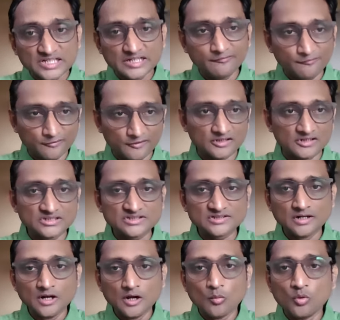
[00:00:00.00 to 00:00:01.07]
in first
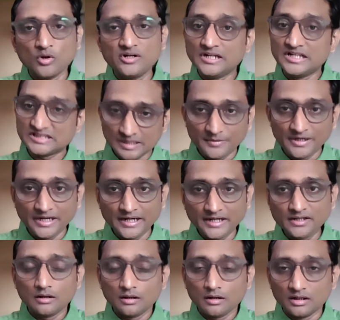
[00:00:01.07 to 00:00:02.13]
would
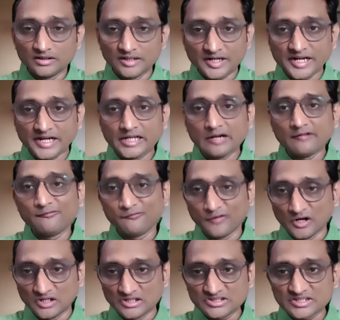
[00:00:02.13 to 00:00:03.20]
disseminate uh, the data
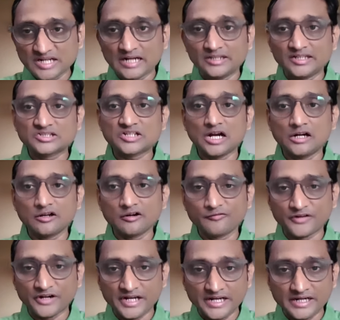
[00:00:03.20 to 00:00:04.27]
first at the start of
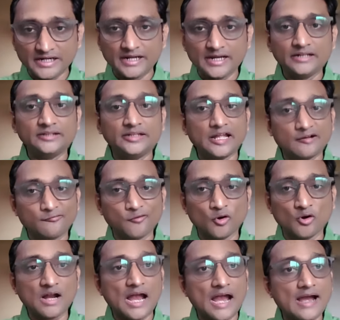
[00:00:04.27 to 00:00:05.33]
trading day and
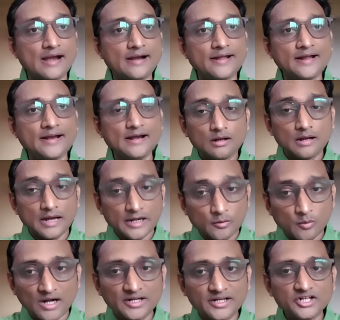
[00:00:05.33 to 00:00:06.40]
therefore had an
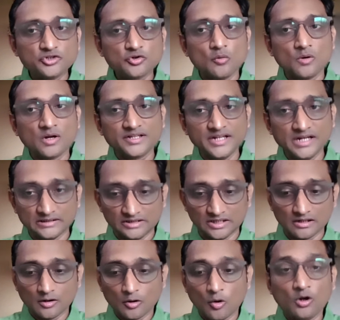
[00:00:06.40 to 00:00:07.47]
advantage over the
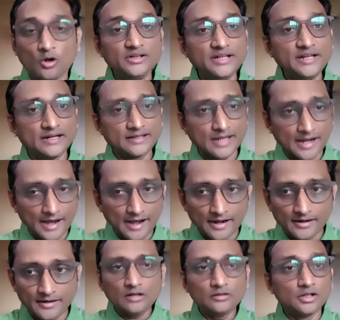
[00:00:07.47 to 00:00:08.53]
other. On the other
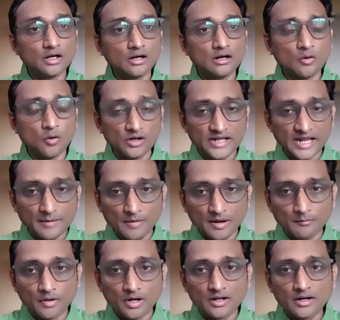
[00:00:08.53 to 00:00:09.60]
hand, the whole time
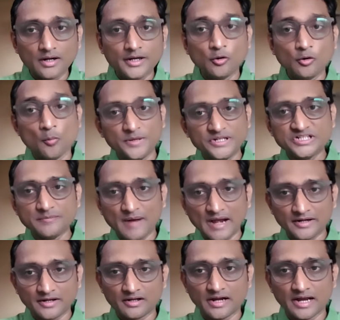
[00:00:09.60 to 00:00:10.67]
member in OPG
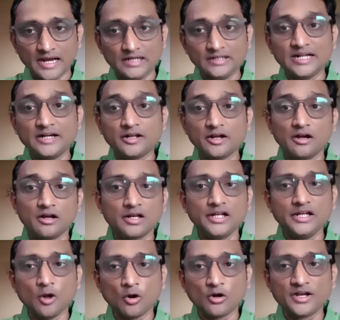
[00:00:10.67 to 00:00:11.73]
matter held that early
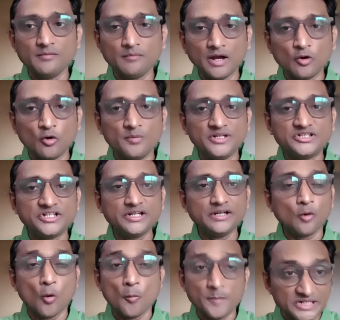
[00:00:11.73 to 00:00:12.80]
login by OBG,
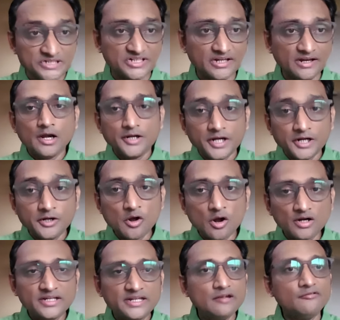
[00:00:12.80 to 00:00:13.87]
OPG did
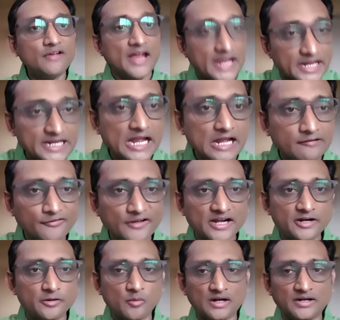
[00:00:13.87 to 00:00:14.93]
not give any unfair
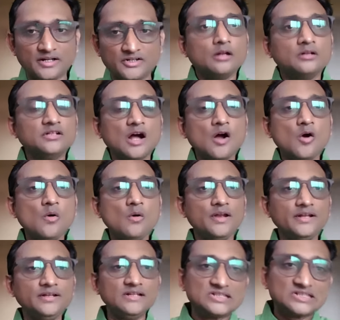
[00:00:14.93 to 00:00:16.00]
advantage. Now,
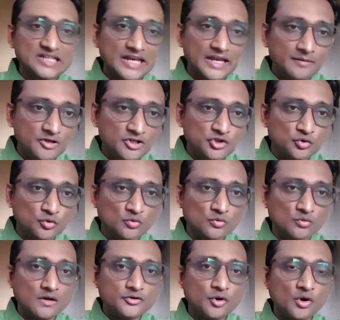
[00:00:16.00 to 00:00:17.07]
in the same issue,
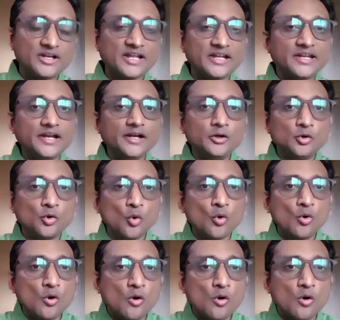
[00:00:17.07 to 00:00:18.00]
you're taking two